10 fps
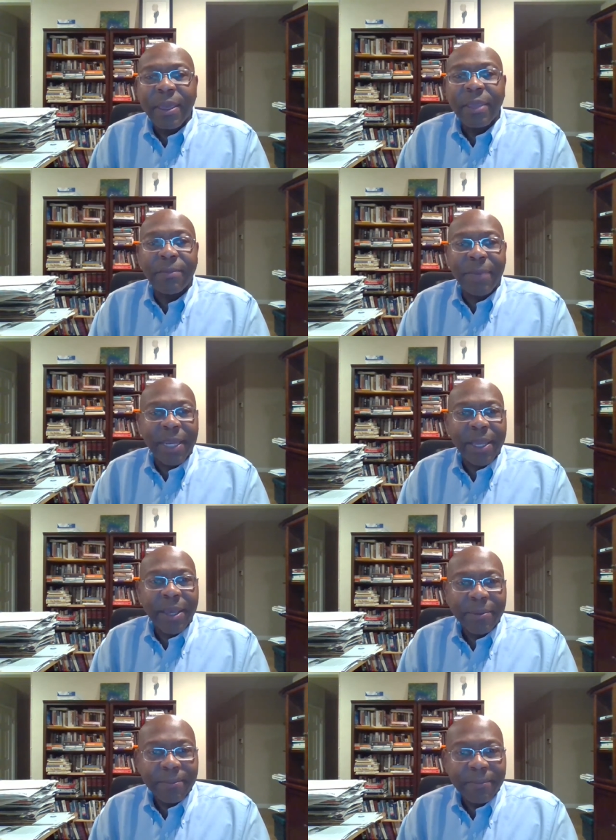In the
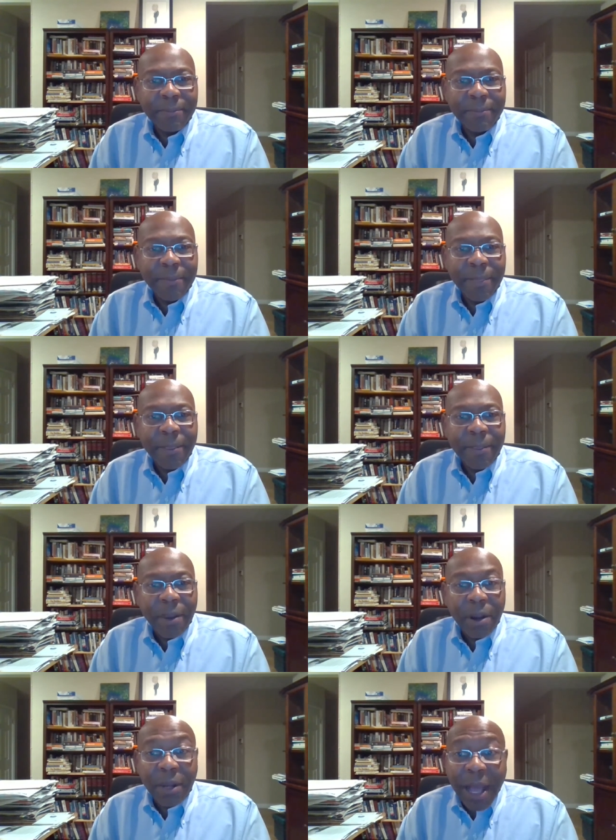media,
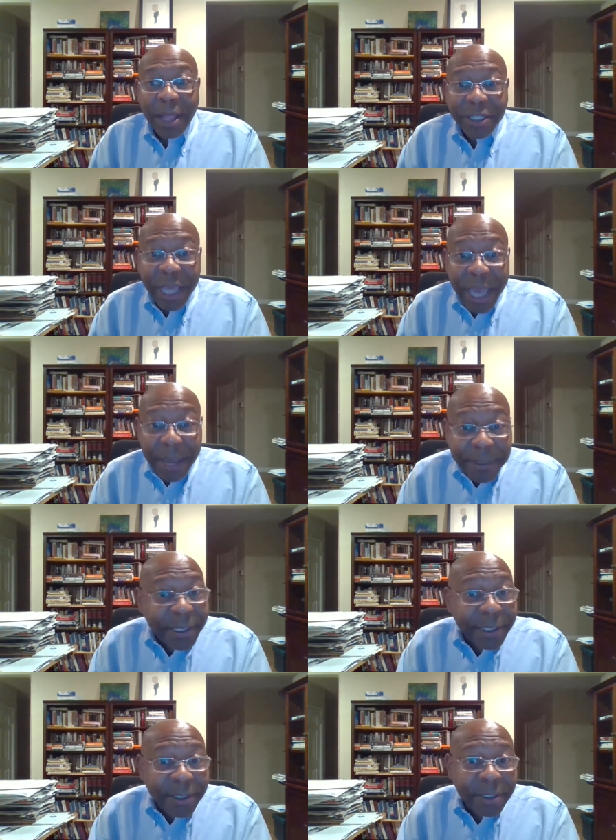on college
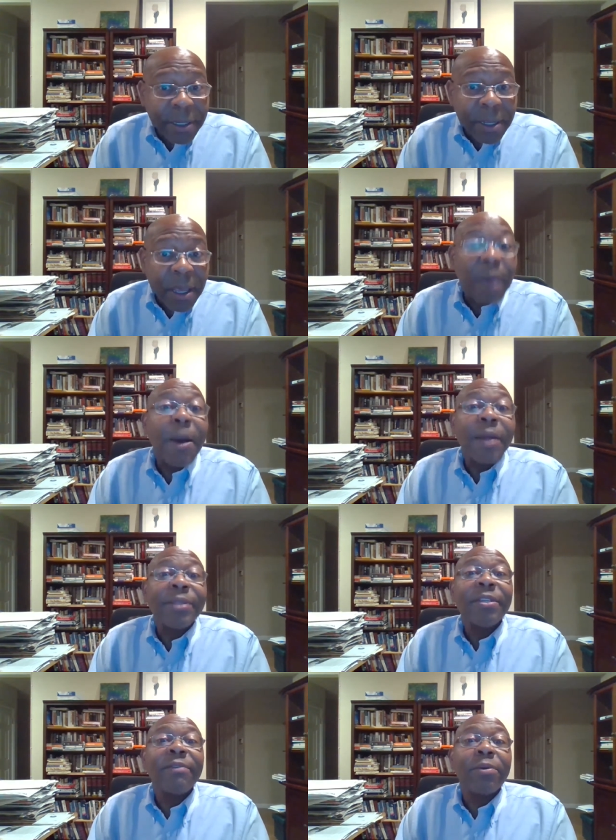campuses, among
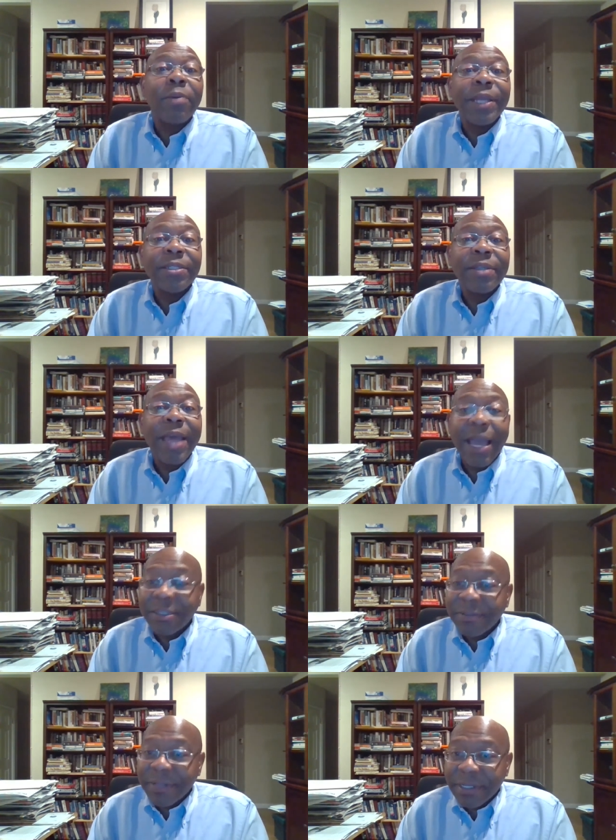civil rights
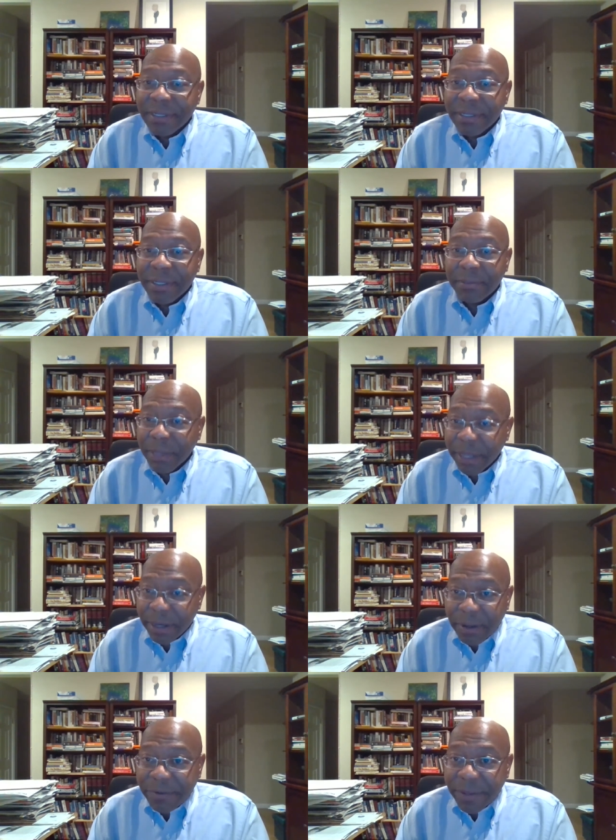activists,
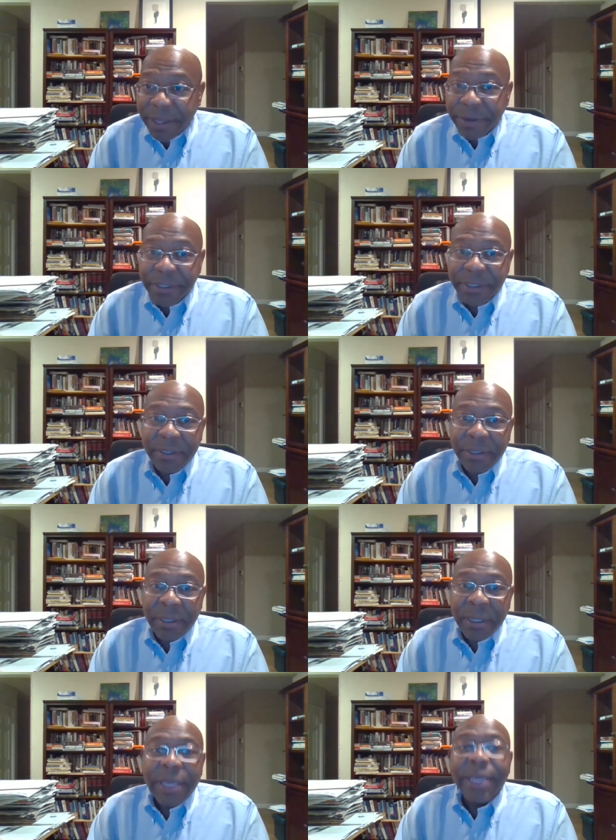political figures,
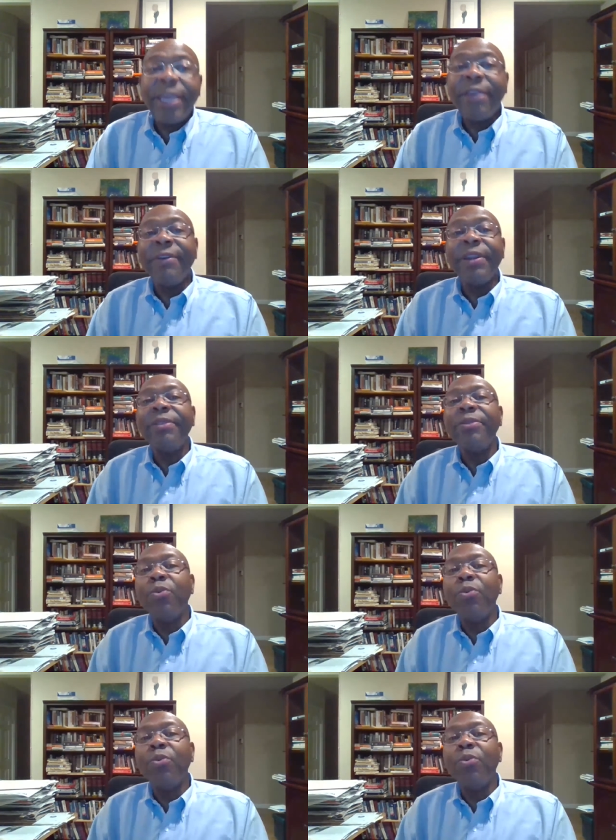even in the